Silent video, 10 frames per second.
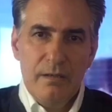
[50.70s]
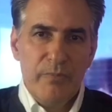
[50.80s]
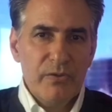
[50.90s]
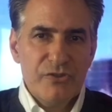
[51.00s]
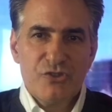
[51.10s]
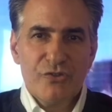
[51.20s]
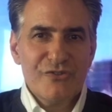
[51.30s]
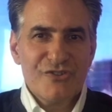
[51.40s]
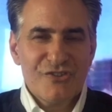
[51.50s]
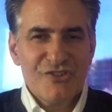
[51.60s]
Boris
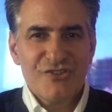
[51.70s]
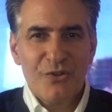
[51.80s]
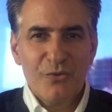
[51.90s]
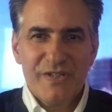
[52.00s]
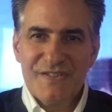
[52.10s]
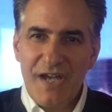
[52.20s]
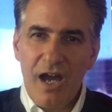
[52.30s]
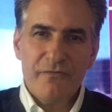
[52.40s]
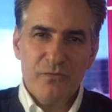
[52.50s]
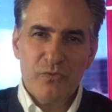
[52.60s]
Johnson sold his
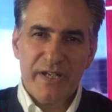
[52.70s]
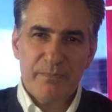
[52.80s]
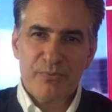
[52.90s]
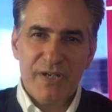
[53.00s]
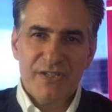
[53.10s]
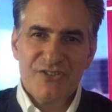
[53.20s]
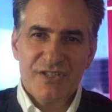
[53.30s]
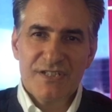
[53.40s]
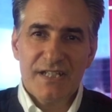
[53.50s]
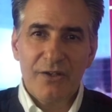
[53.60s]
oven-ready Brexit
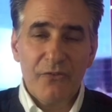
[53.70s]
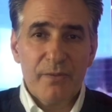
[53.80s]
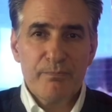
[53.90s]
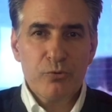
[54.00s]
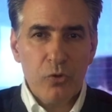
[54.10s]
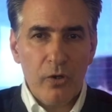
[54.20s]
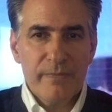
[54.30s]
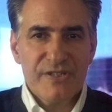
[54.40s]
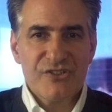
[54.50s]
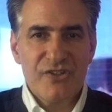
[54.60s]
deal on the
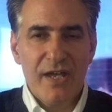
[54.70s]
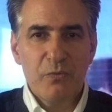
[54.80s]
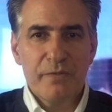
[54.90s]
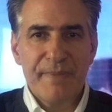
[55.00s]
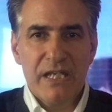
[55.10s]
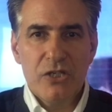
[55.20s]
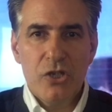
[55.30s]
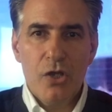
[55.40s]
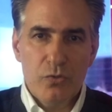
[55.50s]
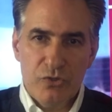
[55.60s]
promise there would be
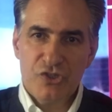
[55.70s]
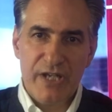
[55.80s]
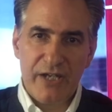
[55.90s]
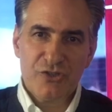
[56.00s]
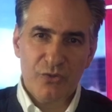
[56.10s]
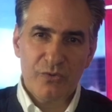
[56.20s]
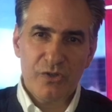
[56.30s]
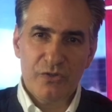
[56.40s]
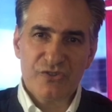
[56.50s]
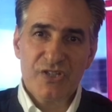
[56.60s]
no checks on
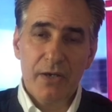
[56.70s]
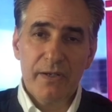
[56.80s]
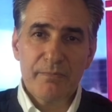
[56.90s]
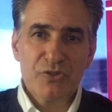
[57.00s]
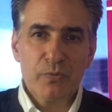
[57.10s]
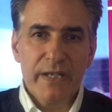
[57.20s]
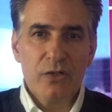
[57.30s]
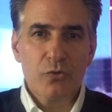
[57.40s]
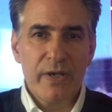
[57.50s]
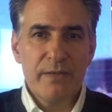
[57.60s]
goods going between
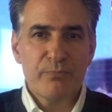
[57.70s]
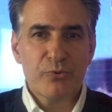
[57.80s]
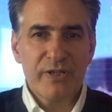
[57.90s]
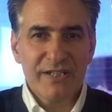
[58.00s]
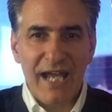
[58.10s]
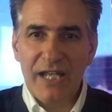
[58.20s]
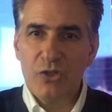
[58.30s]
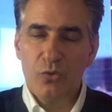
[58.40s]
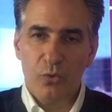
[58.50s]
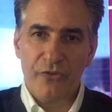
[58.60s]
Great Britain and
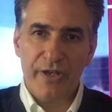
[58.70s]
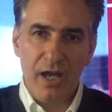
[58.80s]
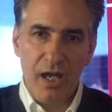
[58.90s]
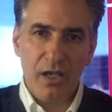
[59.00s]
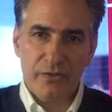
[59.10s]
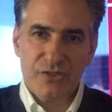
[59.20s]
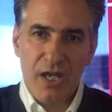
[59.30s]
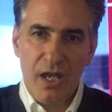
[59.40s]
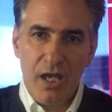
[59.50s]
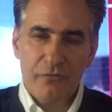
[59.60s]
Northern Ireland,
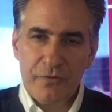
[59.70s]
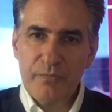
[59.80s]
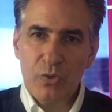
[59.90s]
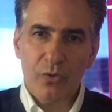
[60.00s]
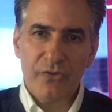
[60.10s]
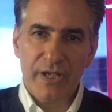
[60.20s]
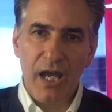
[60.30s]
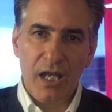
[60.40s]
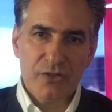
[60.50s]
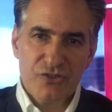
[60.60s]
and from Northern
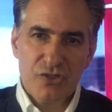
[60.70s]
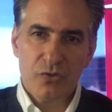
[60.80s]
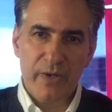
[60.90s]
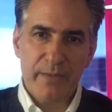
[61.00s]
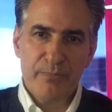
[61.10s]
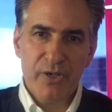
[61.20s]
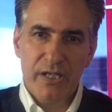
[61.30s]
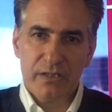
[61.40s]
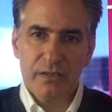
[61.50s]
Ireland to Great Britain.